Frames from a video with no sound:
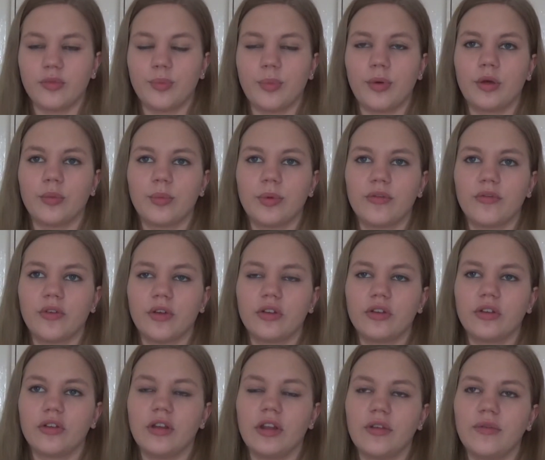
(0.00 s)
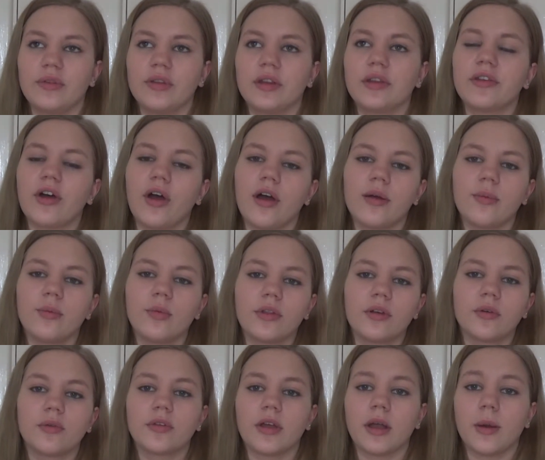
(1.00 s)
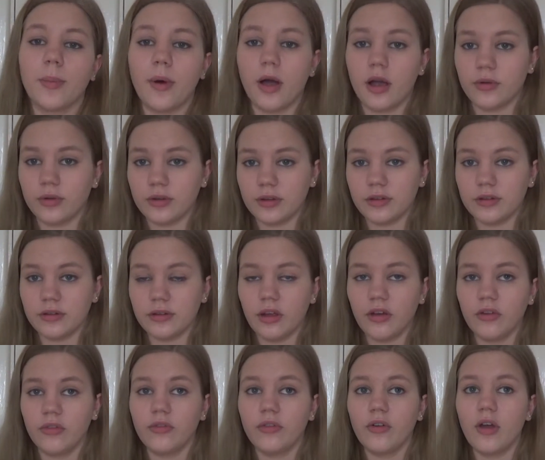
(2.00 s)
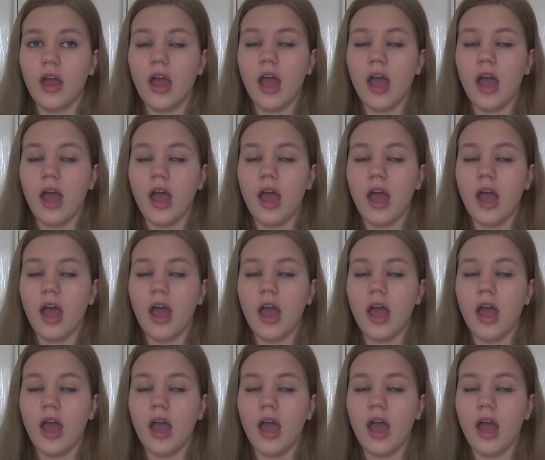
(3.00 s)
but it'd be fun to live in the time where there was pirates and stuff,